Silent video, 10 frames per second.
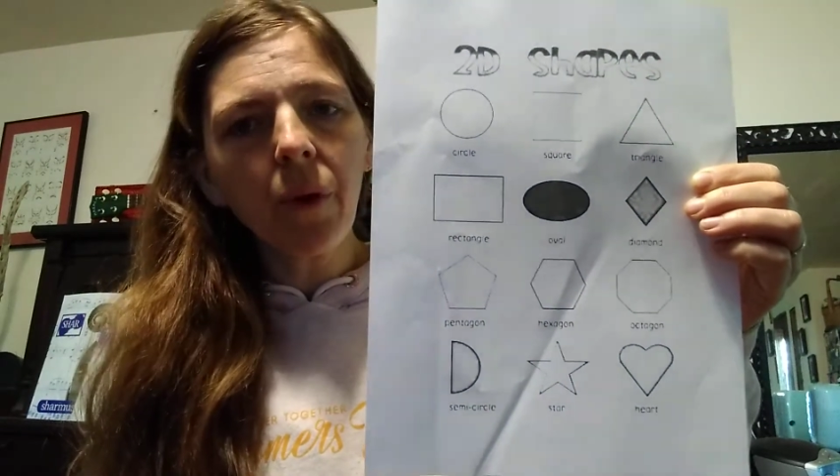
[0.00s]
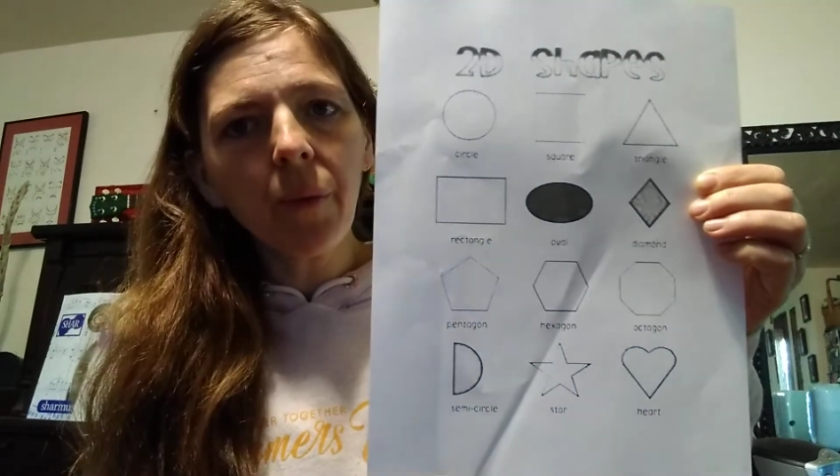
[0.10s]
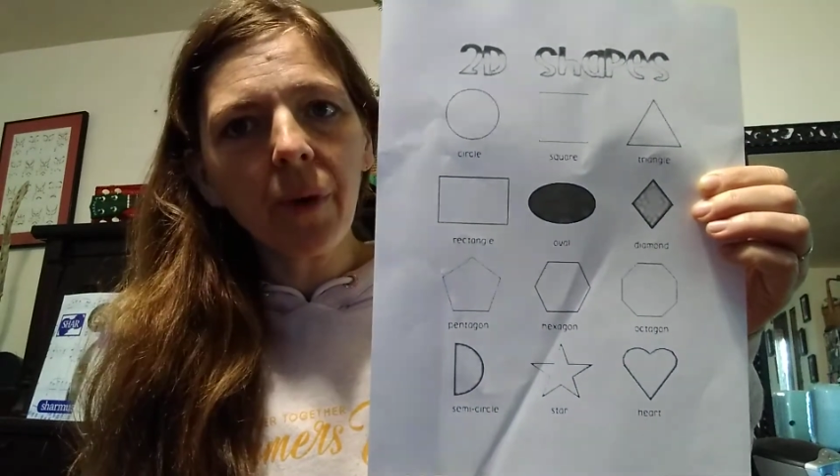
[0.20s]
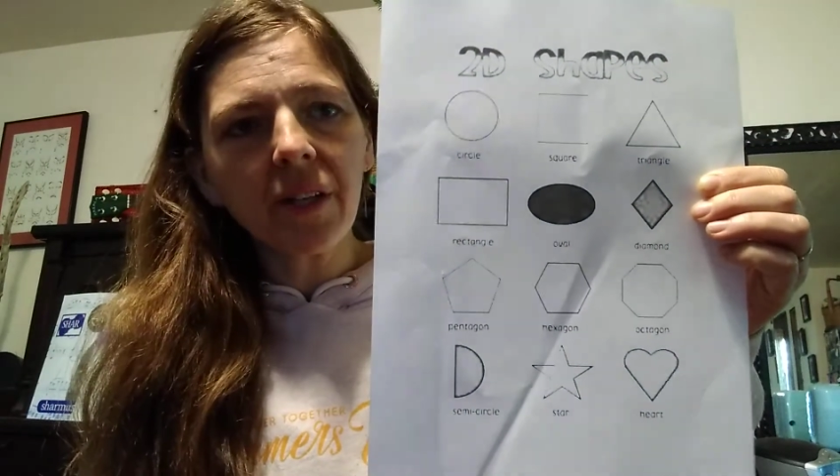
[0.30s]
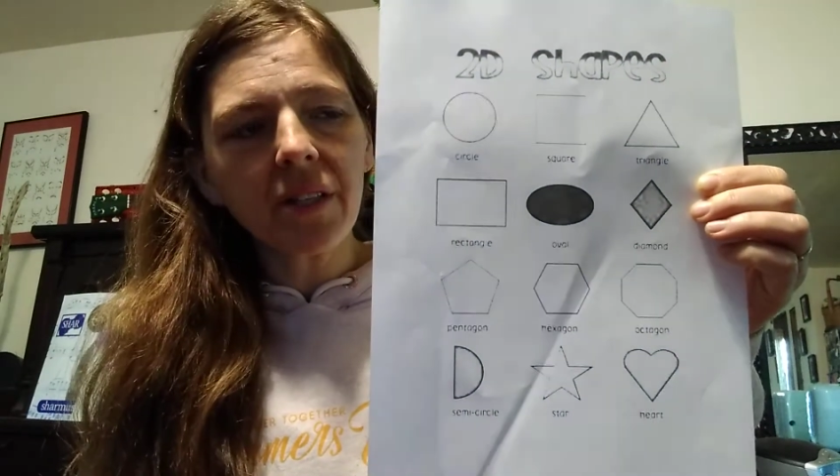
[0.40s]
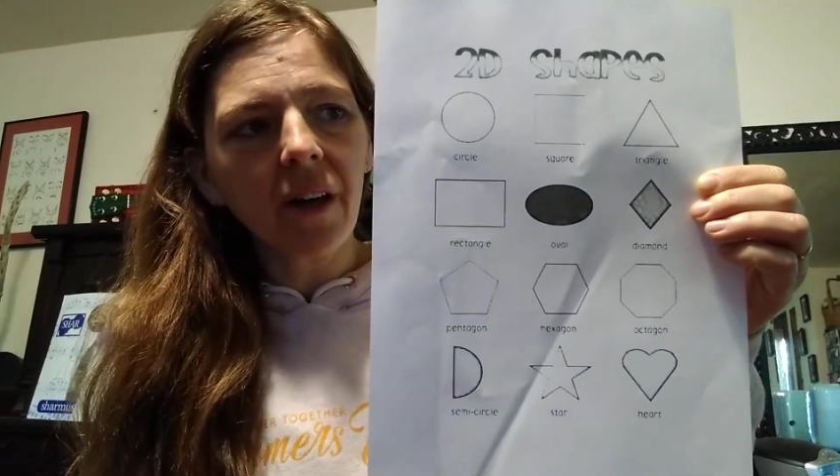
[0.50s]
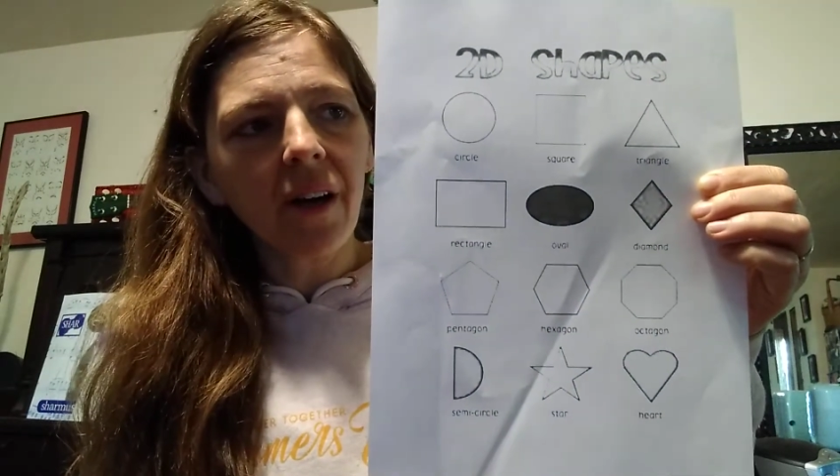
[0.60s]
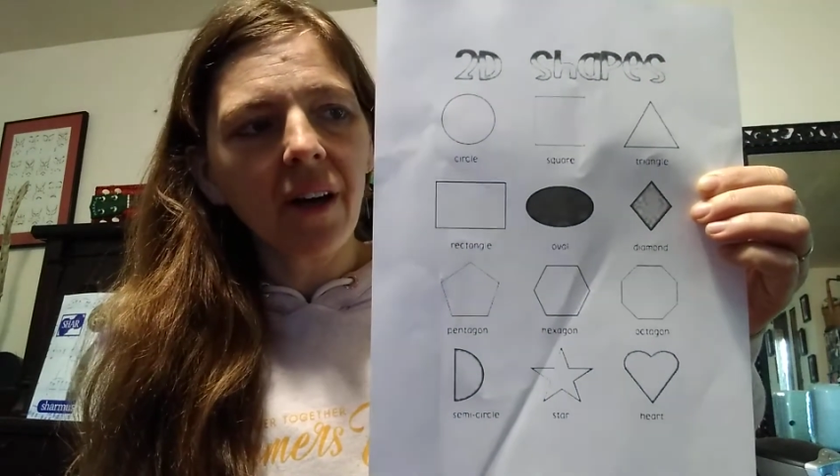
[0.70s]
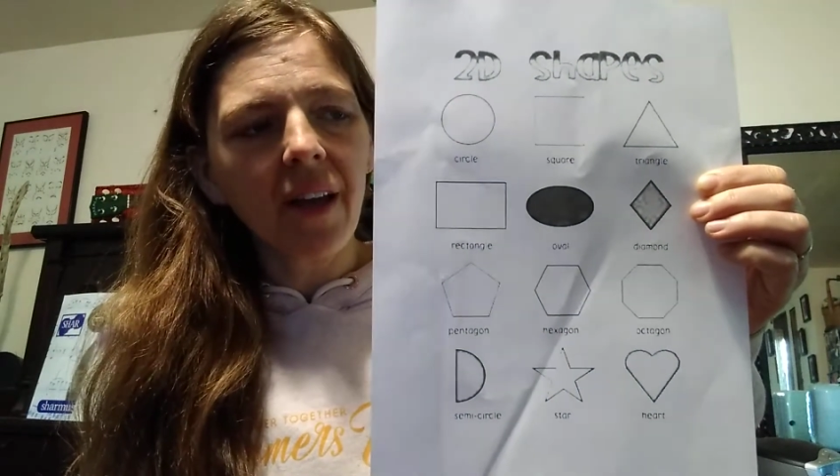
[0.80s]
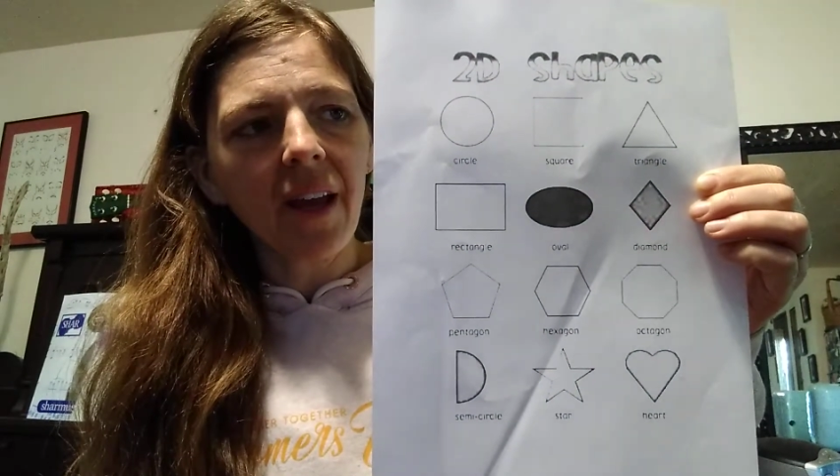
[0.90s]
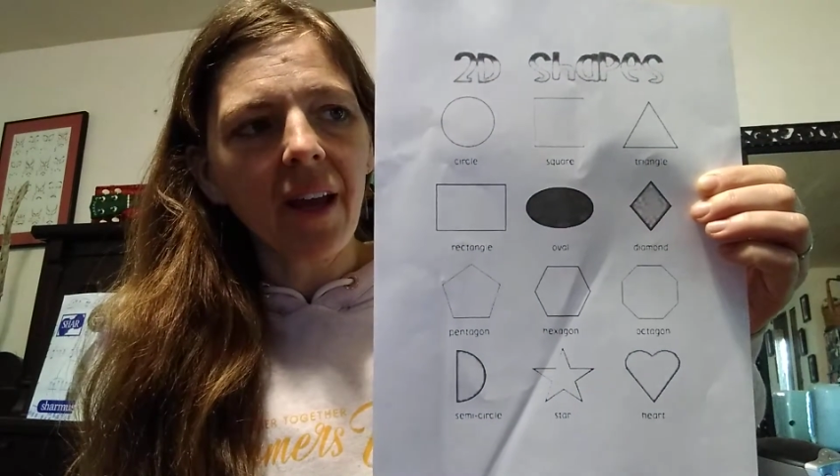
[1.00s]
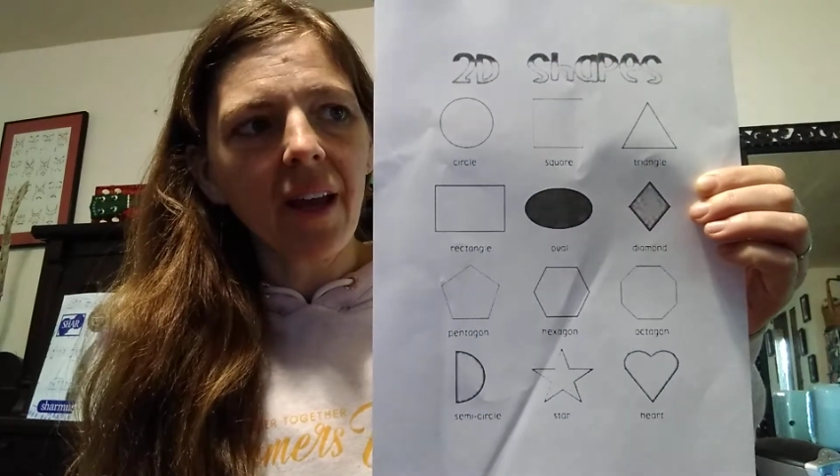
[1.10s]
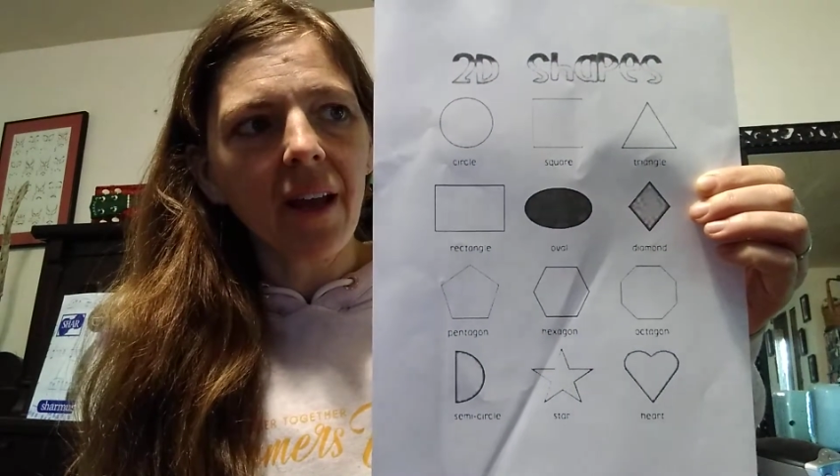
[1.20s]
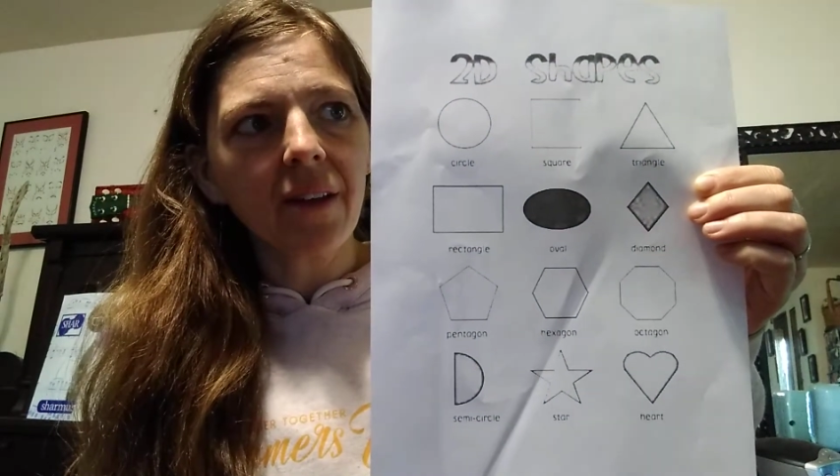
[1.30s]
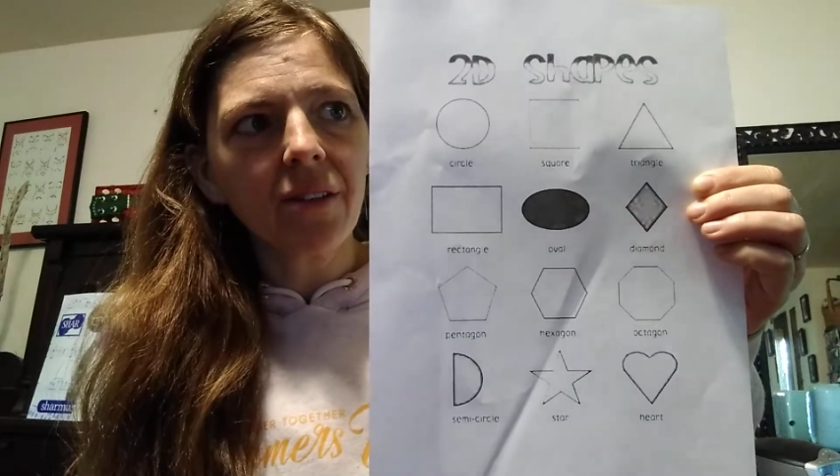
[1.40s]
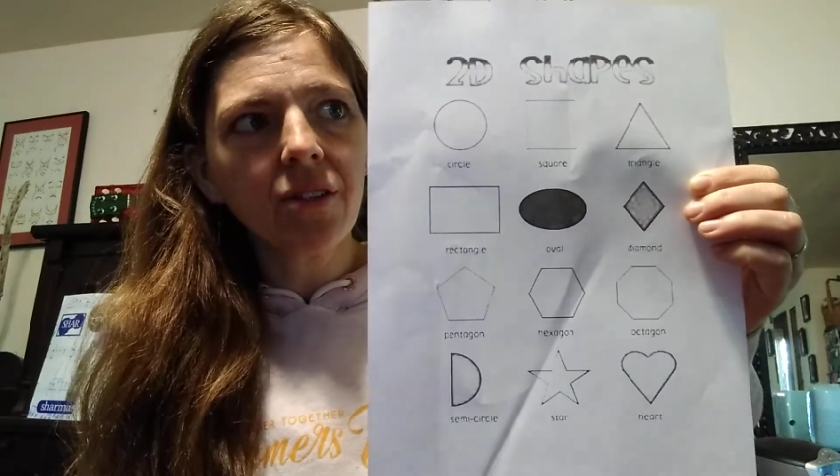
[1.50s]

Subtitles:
we went on a